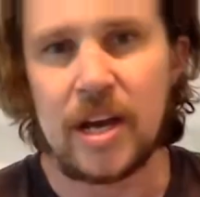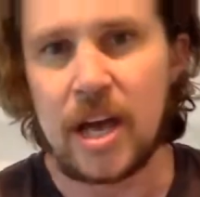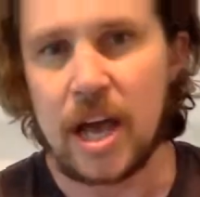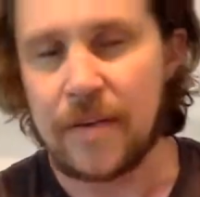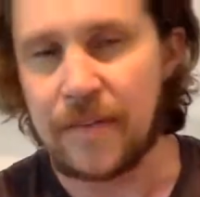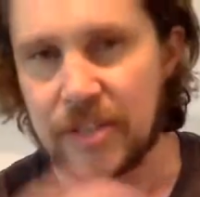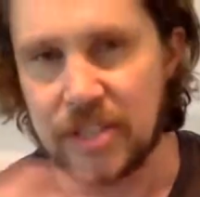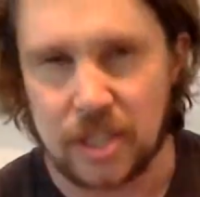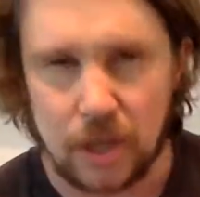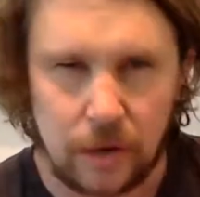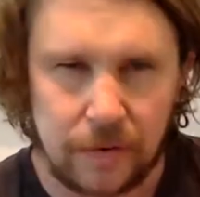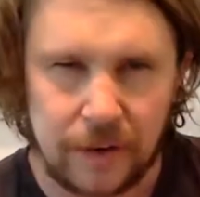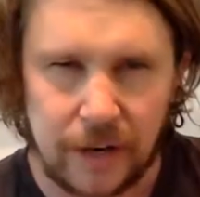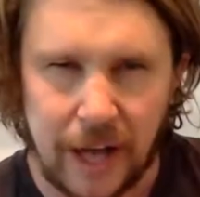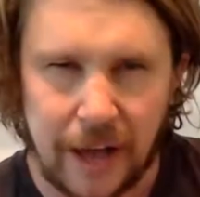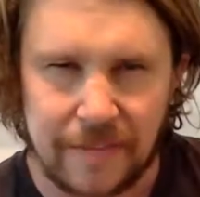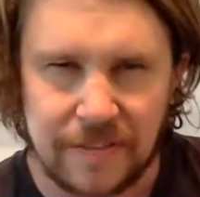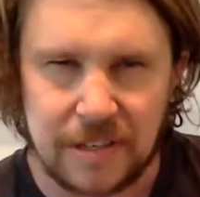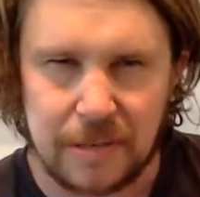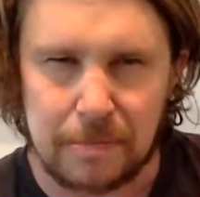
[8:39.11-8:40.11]
Every so often will
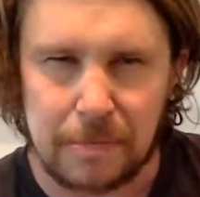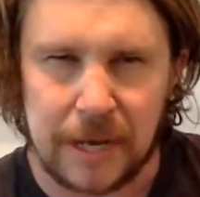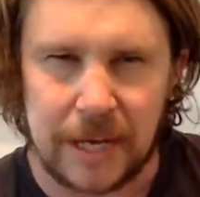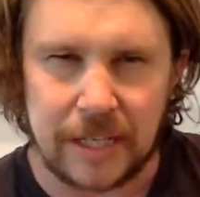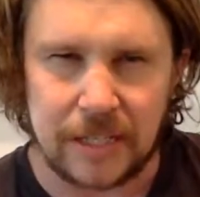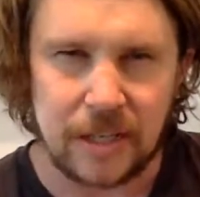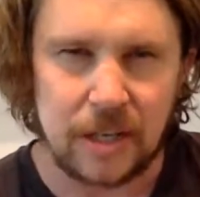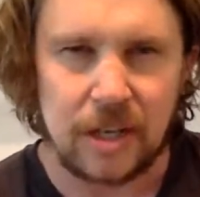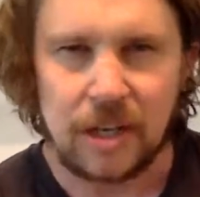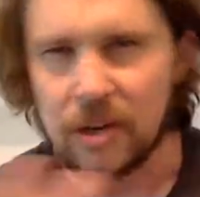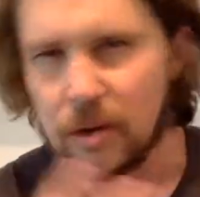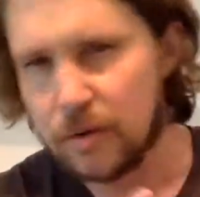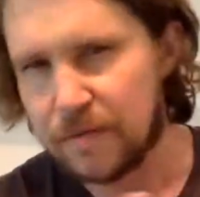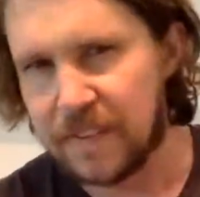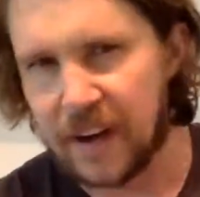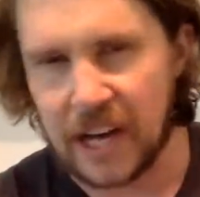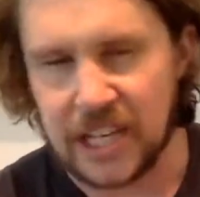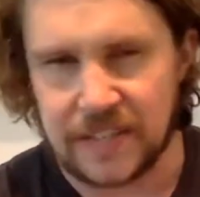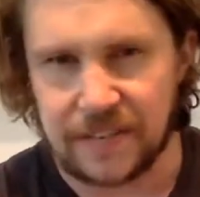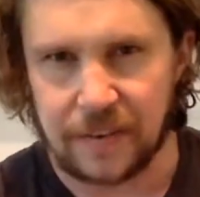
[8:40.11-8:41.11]
have some meat,
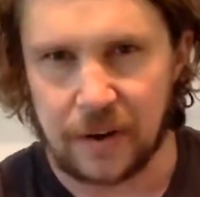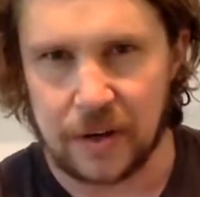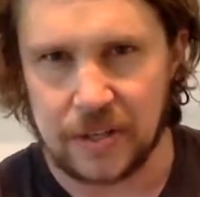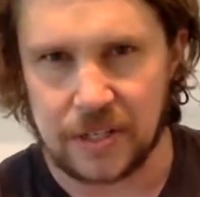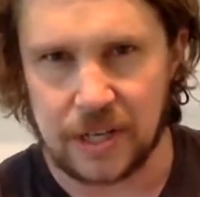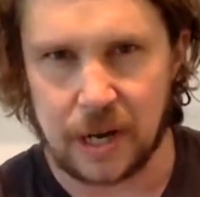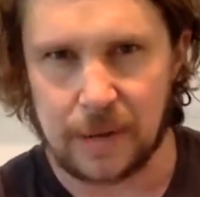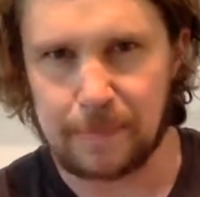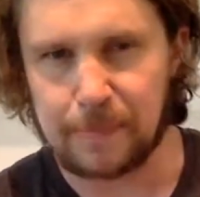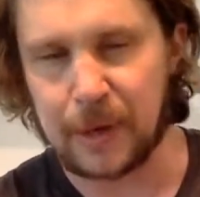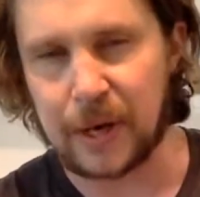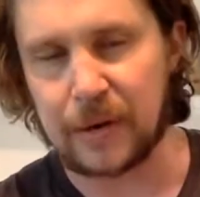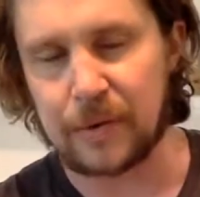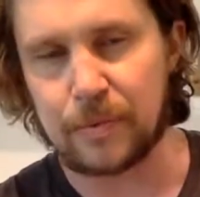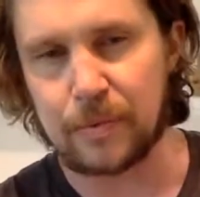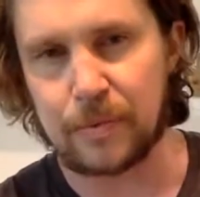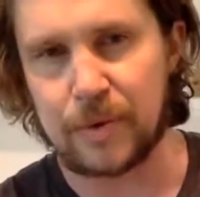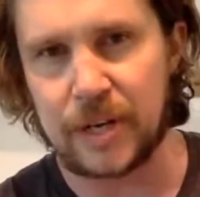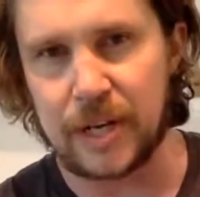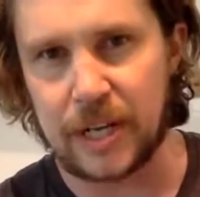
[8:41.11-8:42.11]
vice versa, but
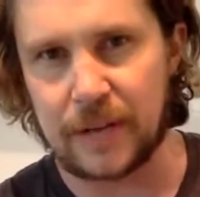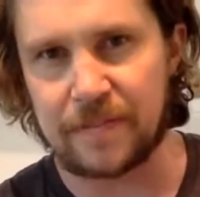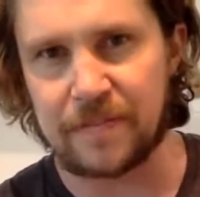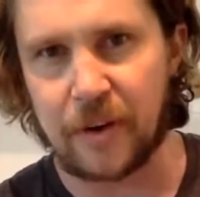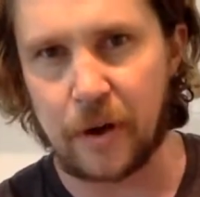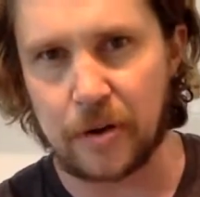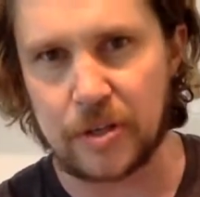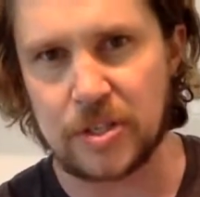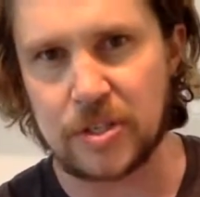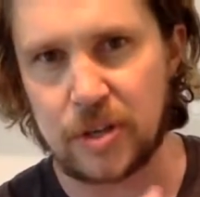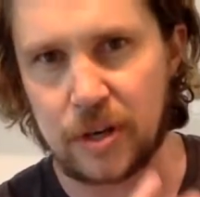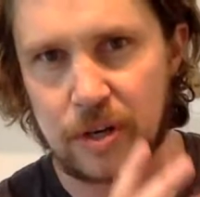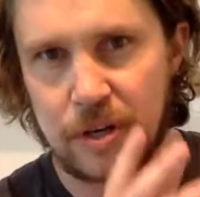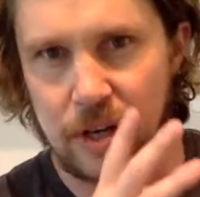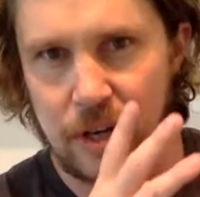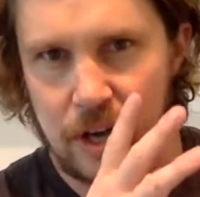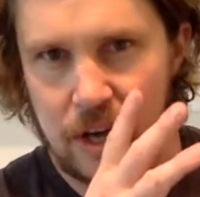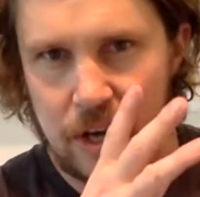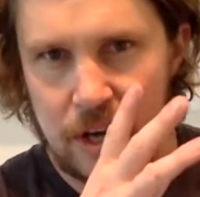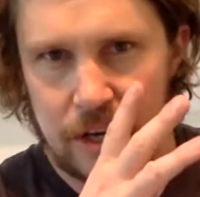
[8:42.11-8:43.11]
really focuses on
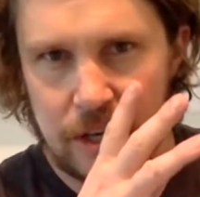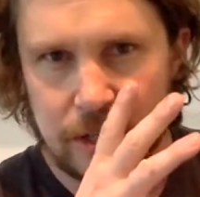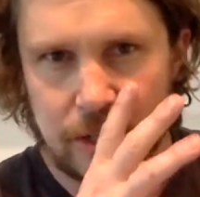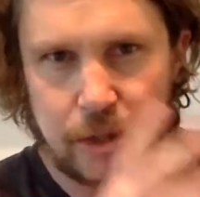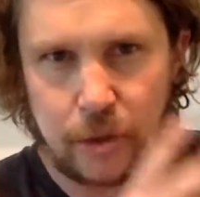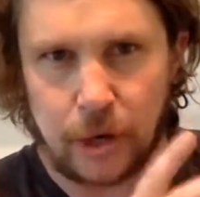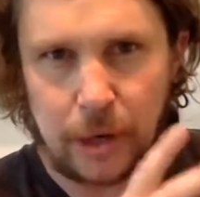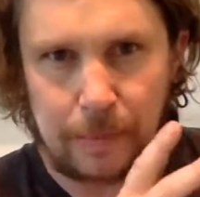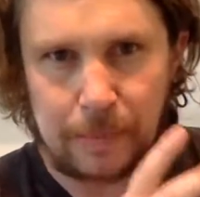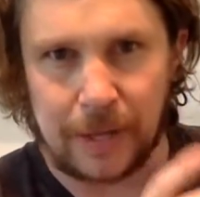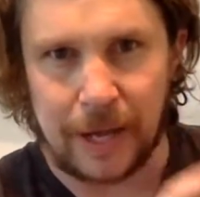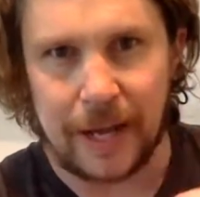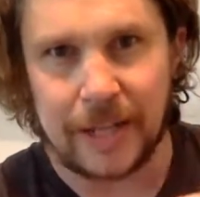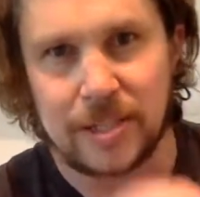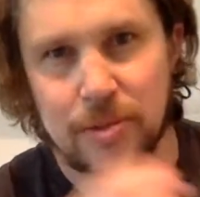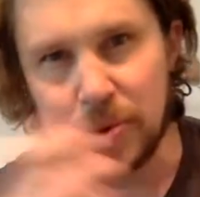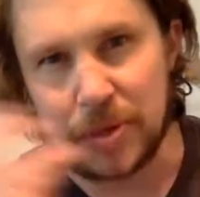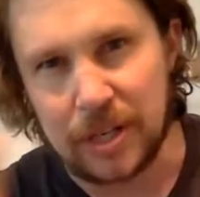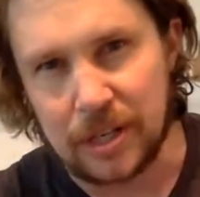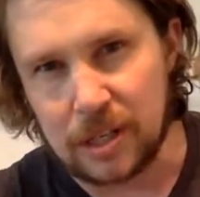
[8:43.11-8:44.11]
enjoying
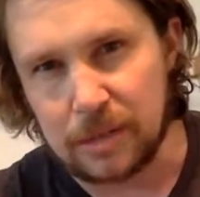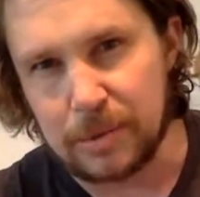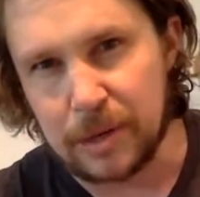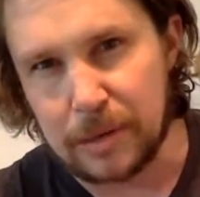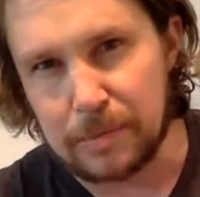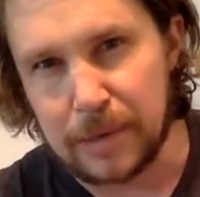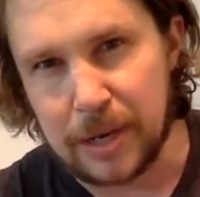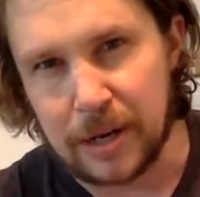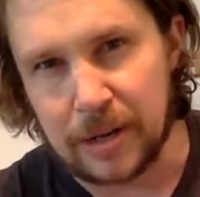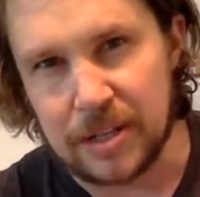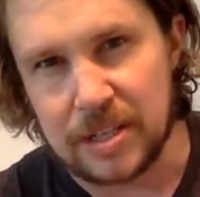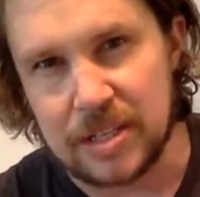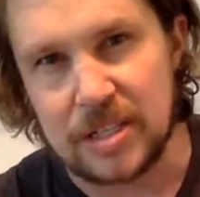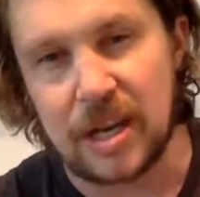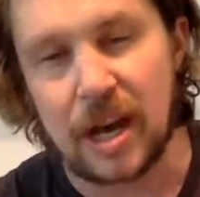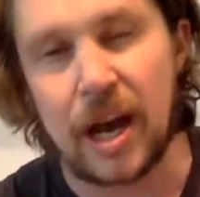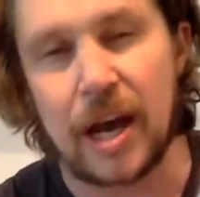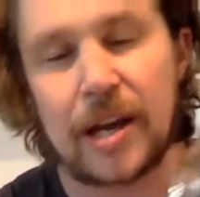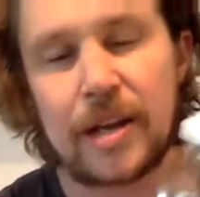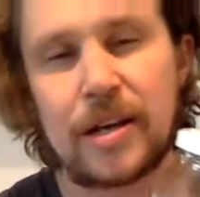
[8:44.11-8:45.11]
plants with a little bit of meat on the
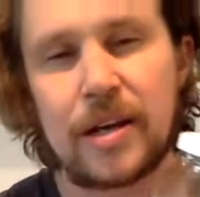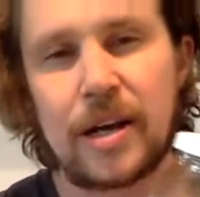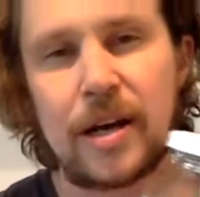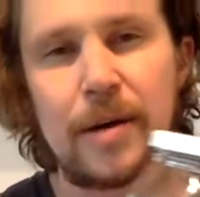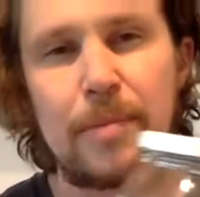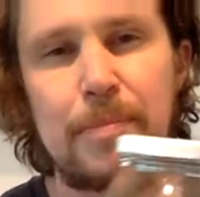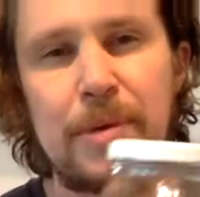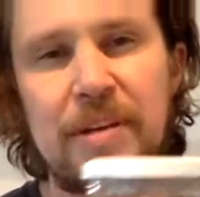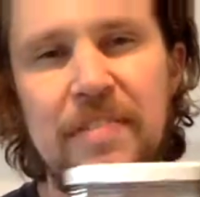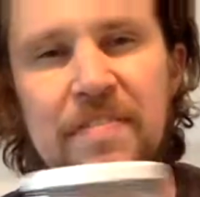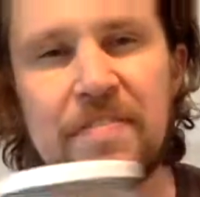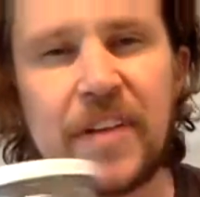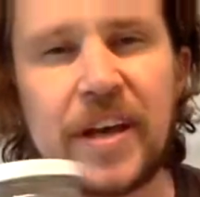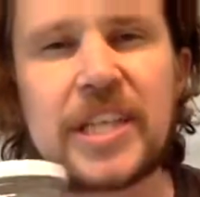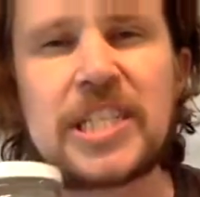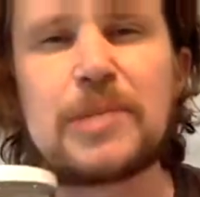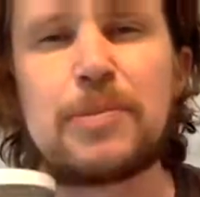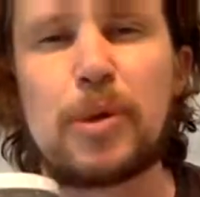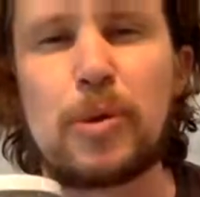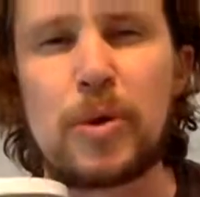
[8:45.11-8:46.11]
side, being
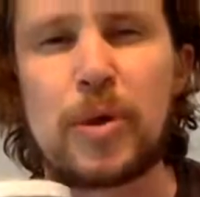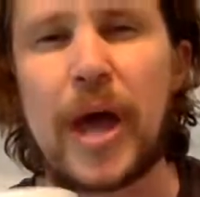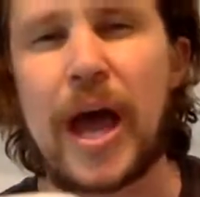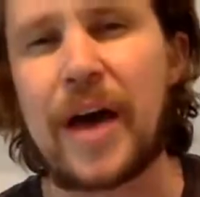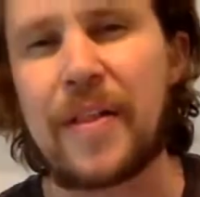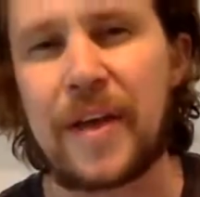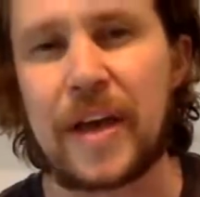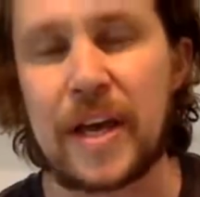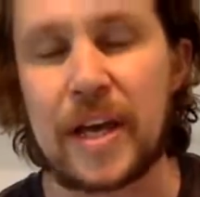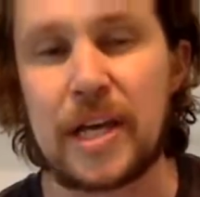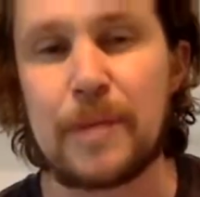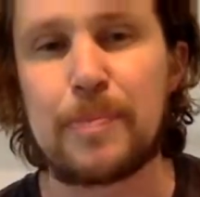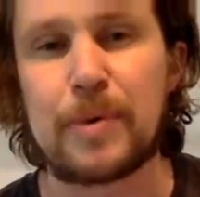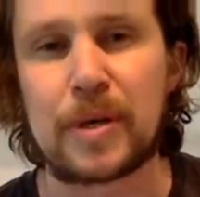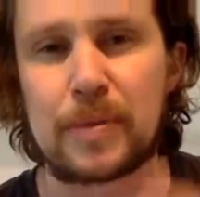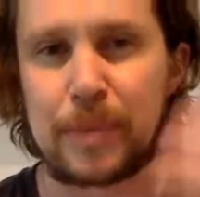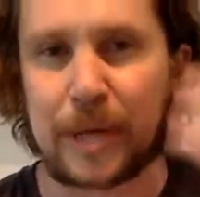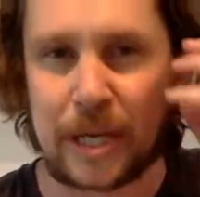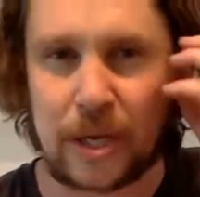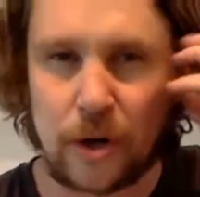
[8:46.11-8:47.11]
flexible with how they eat, but
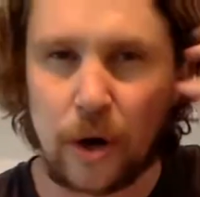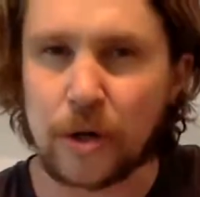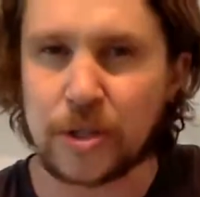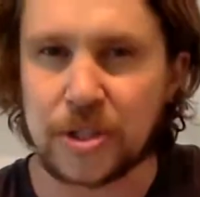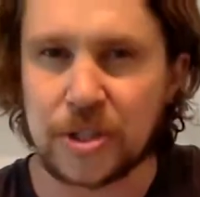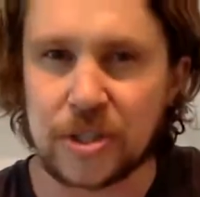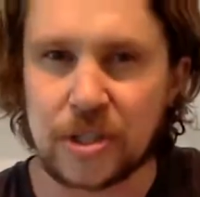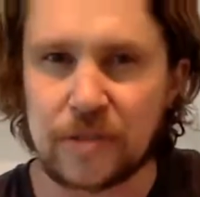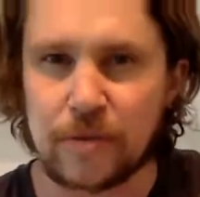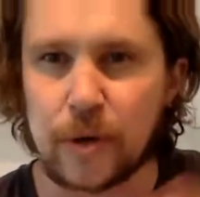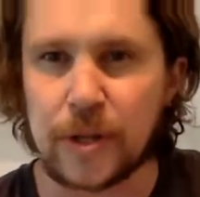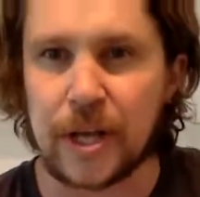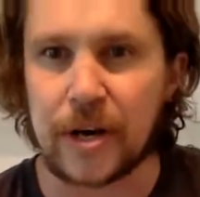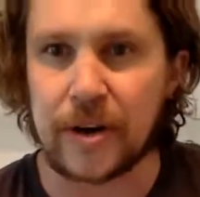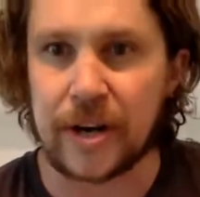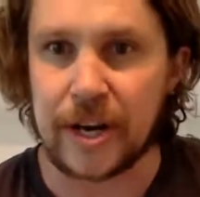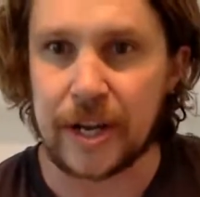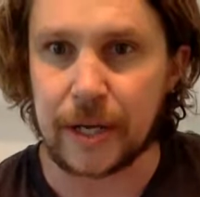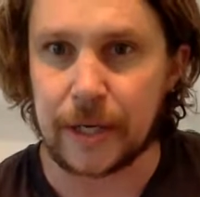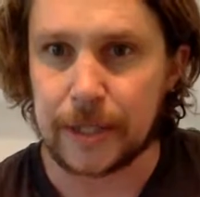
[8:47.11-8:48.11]
being conscious of what they're
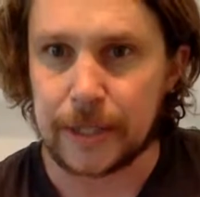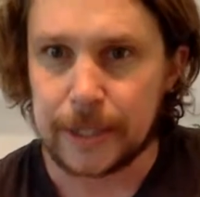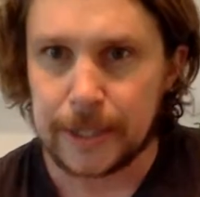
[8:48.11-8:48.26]
eating.